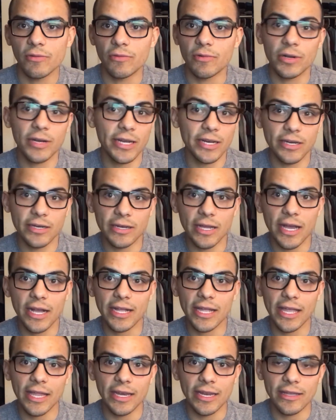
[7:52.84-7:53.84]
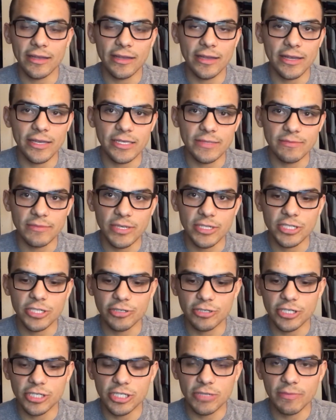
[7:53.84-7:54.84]
will kind of not gain it as much. So
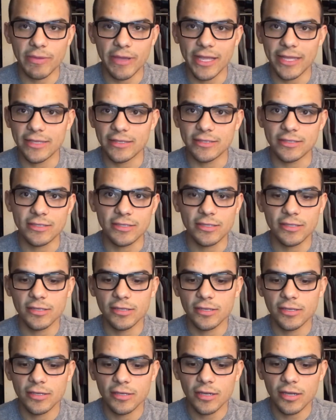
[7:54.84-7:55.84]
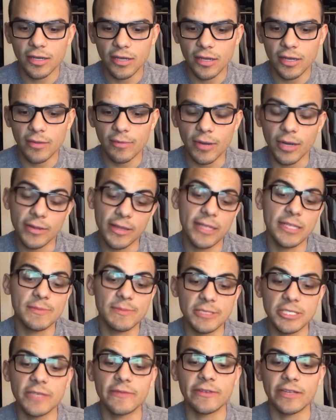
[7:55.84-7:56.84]
it just depends on that
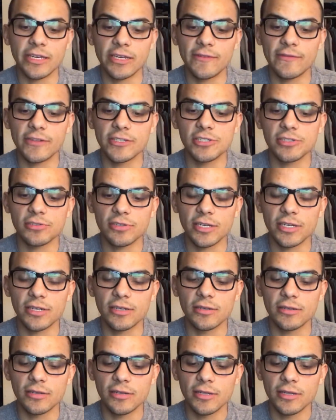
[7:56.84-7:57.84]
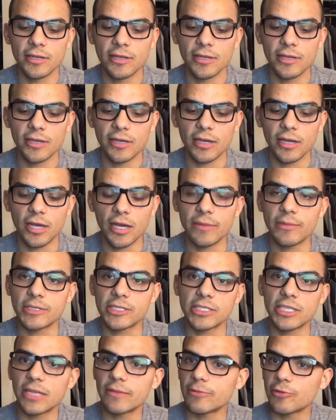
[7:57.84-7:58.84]
specific individual, and how
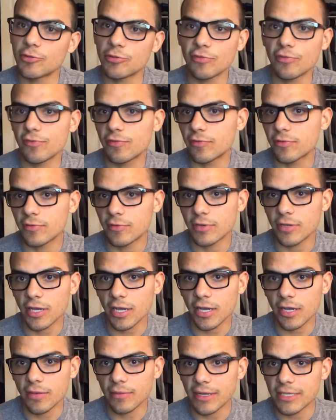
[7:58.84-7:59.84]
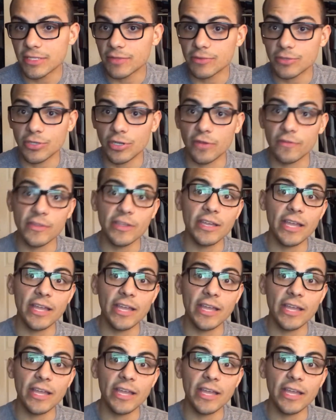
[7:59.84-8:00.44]
much they move as a result of